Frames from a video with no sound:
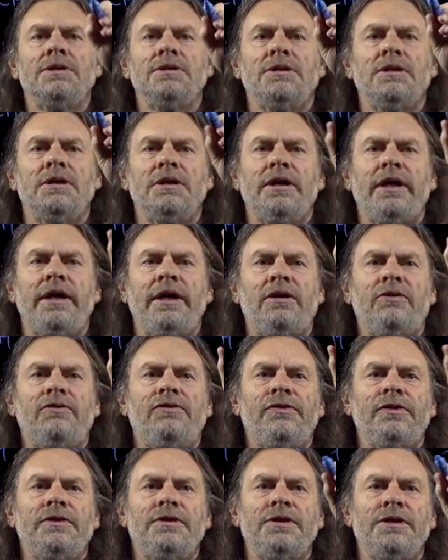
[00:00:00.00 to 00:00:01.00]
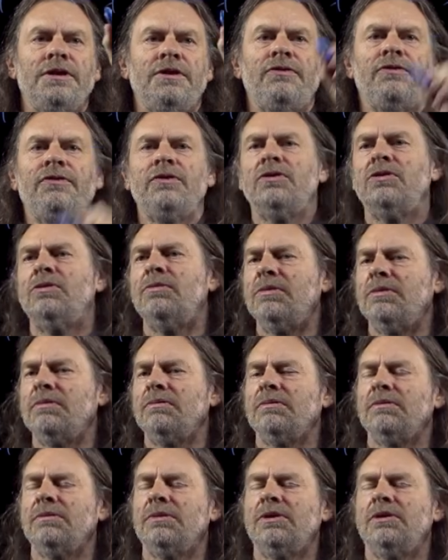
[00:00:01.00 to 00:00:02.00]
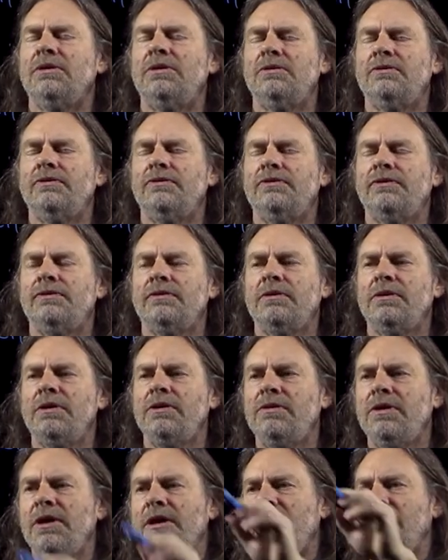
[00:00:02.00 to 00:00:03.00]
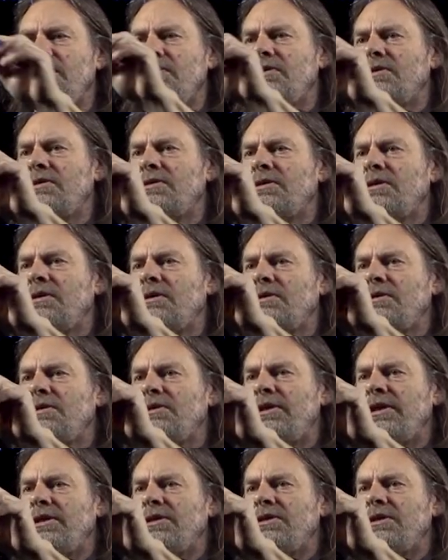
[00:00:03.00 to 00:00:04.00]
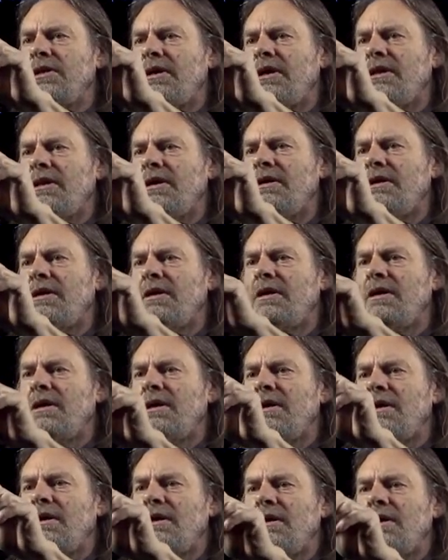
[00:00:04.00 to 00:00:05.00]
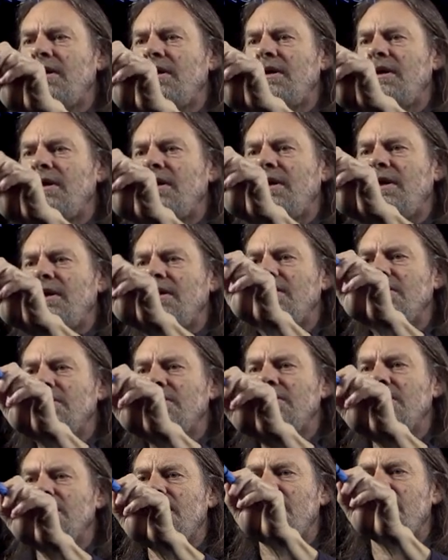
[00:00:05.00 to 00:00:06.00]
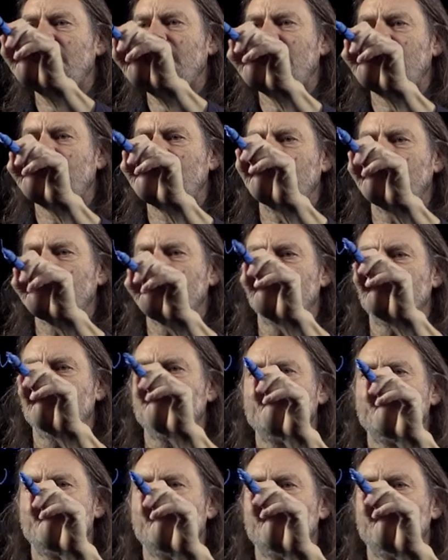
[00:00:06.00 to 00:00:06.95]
is the alpha D form of glucose stitched together, and cellulose